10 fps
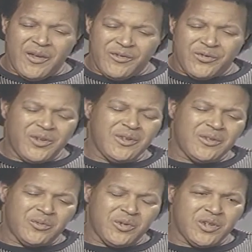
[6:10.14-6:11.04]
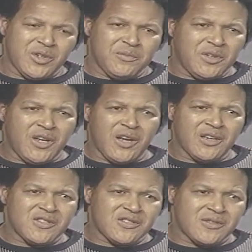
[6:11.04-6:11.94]
feel real good
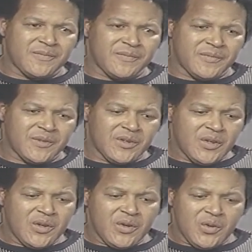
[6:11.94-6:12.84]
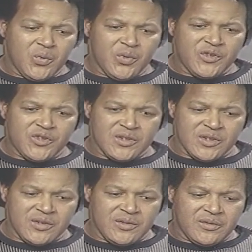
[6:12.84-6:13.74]
because we're
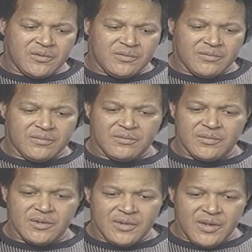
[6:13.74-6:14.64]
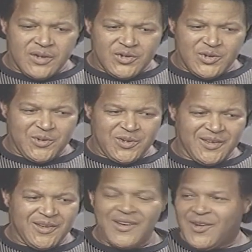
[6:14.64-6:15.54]
still
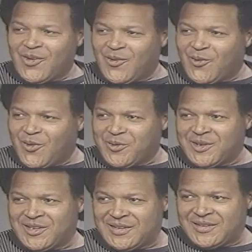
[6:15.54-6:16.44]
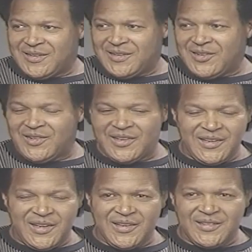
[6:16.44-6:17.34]
doing what we did, you know,
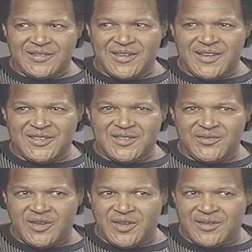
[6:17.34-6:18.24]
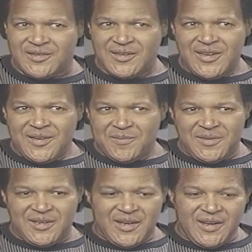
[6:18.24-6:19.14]
and it's fun
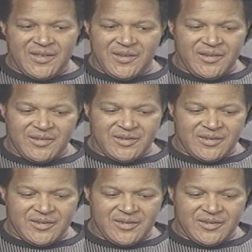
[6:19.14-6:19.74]
being out there